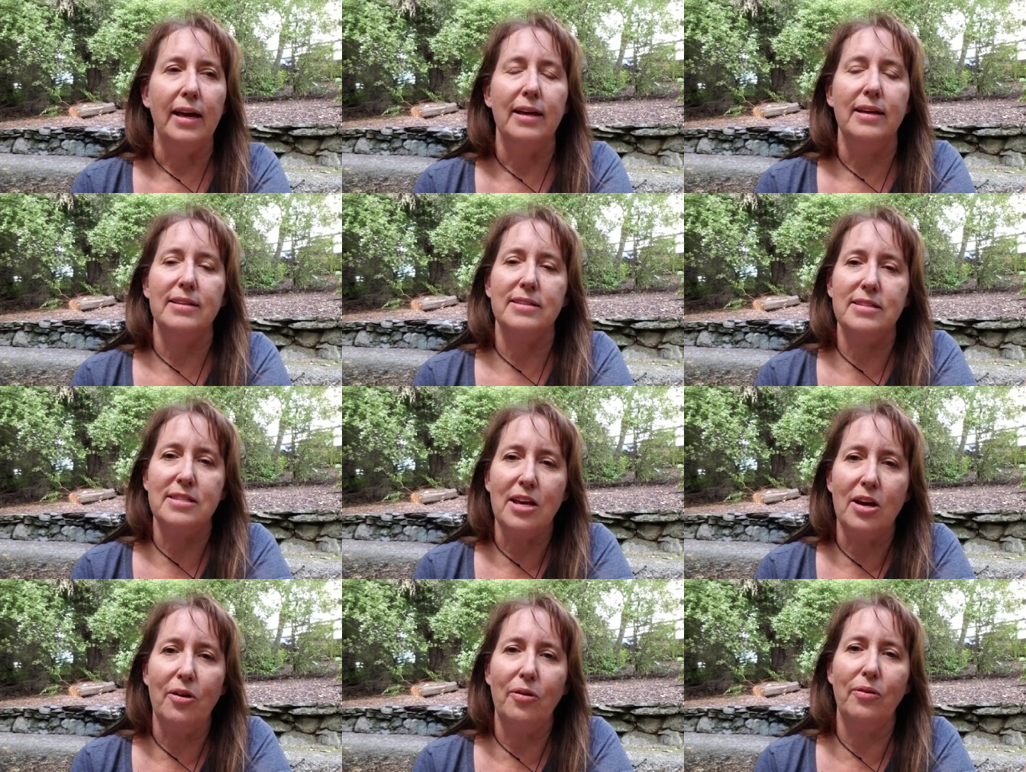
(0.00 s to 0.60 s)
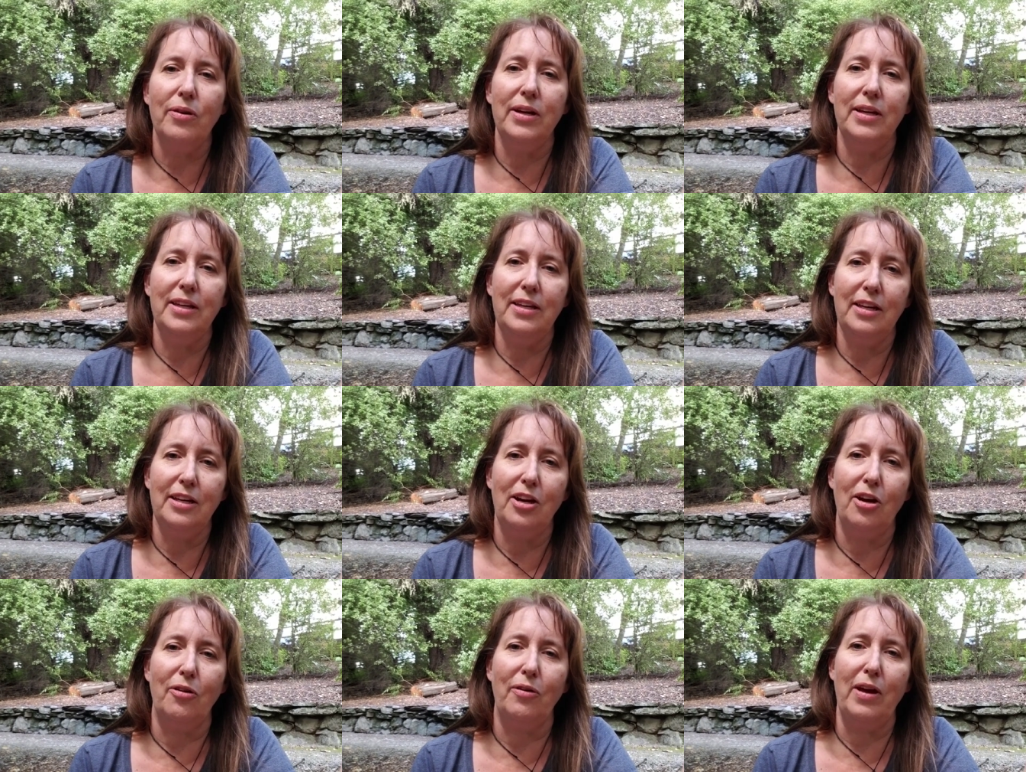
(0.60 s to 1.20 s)
So,
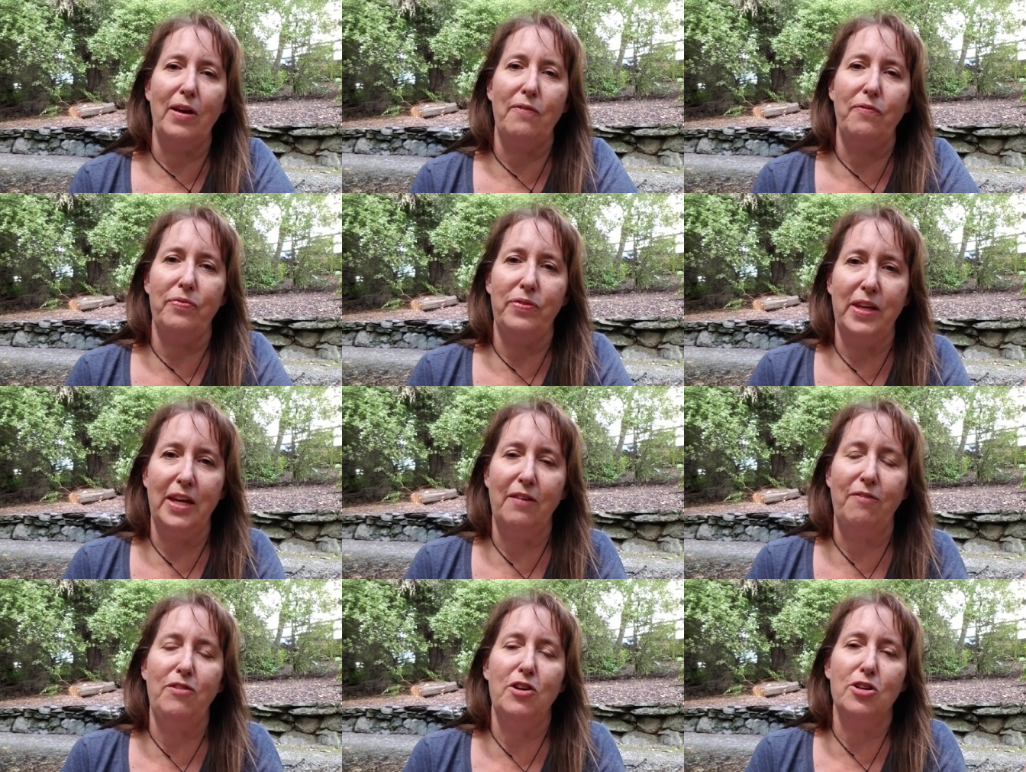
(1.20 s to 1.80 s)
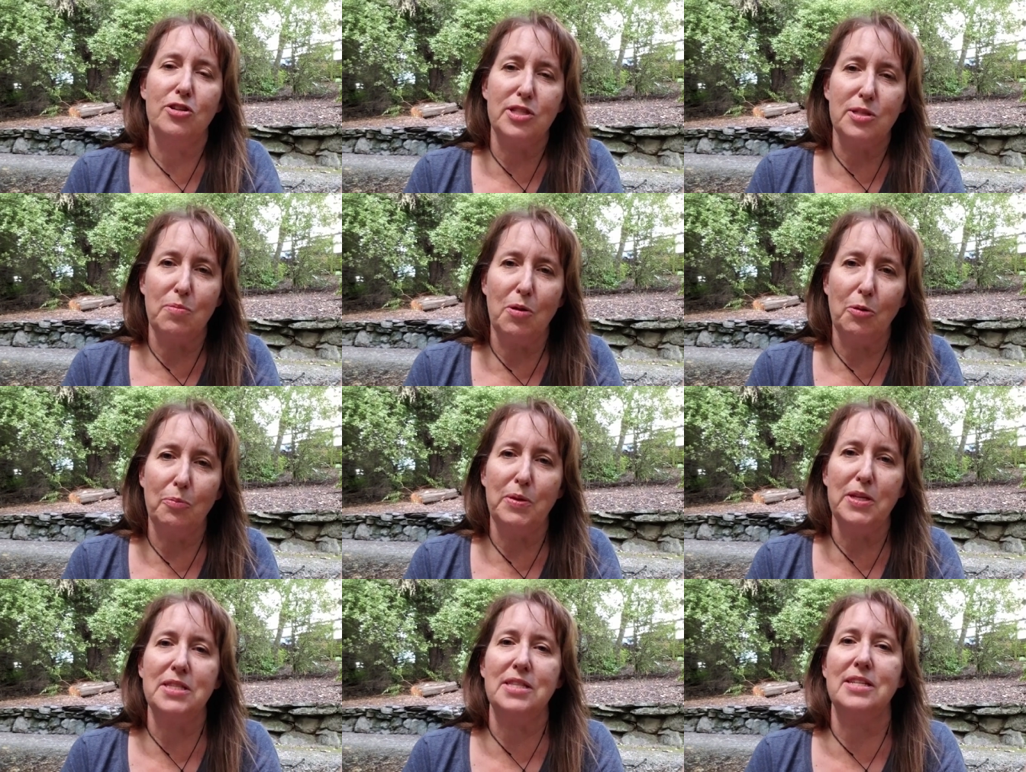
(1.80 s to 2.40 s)
if you're a small
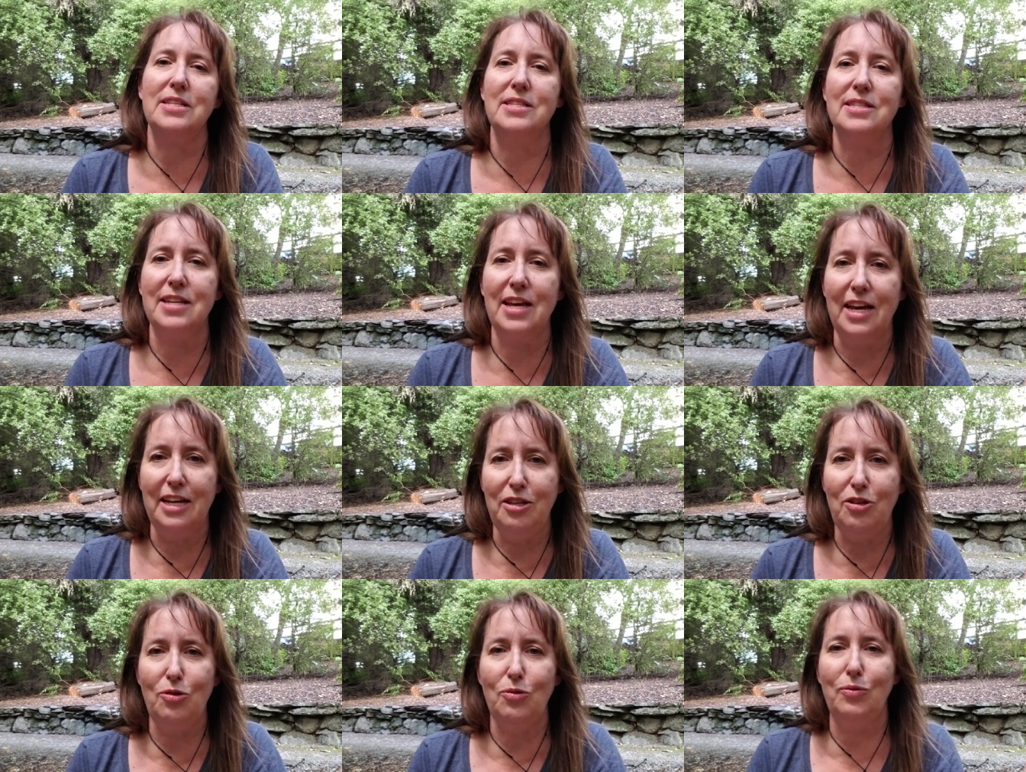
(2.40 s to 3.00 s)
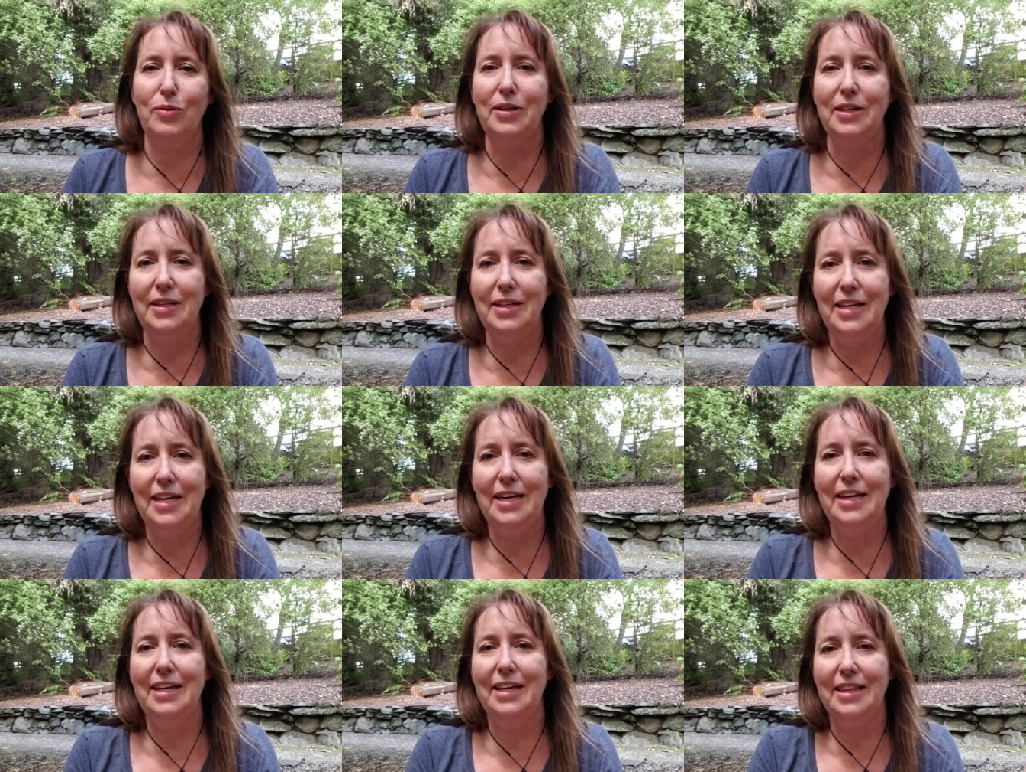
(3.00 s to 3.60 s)
business and
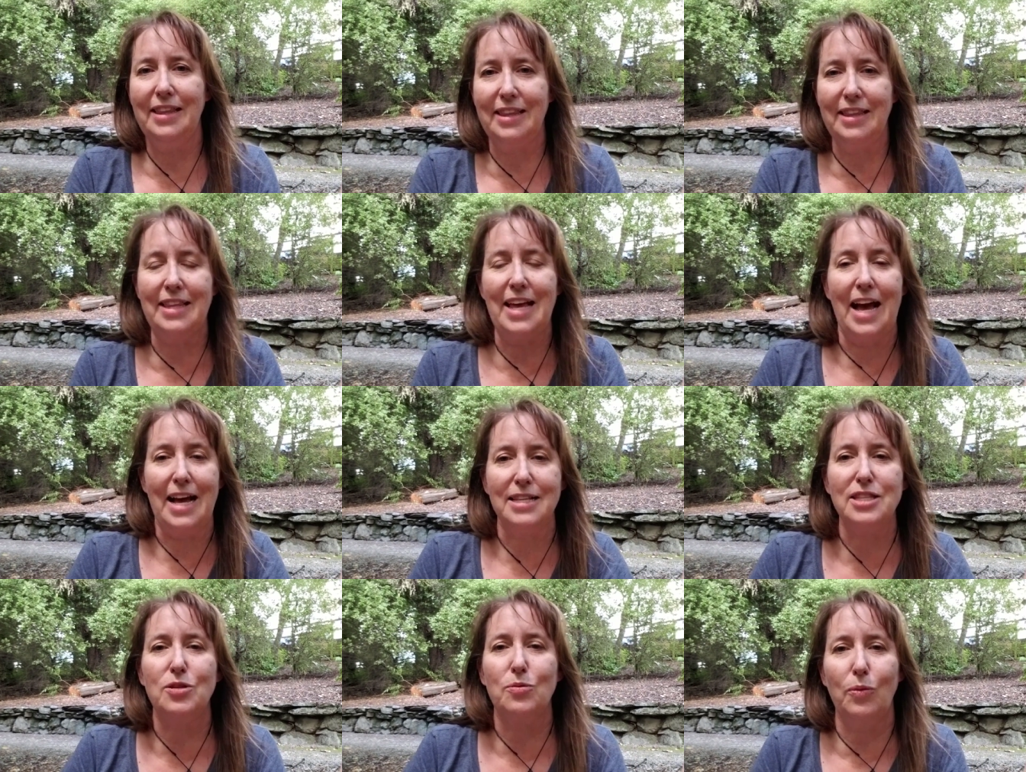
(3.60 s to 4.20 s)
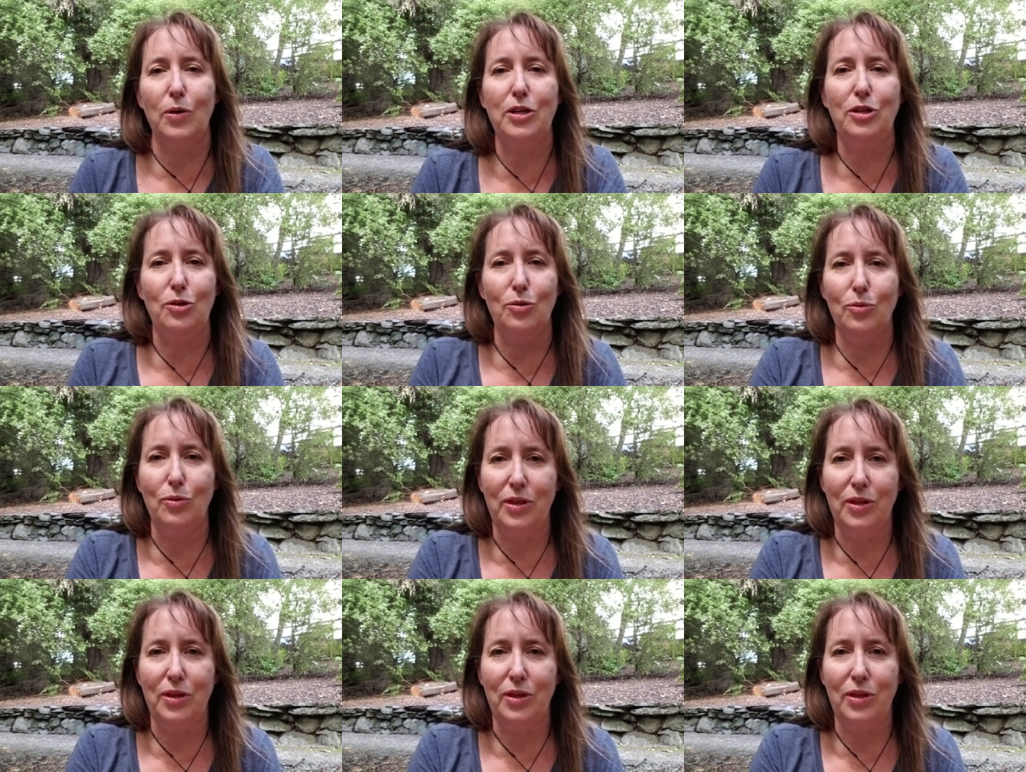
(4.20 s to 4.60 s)
that's what you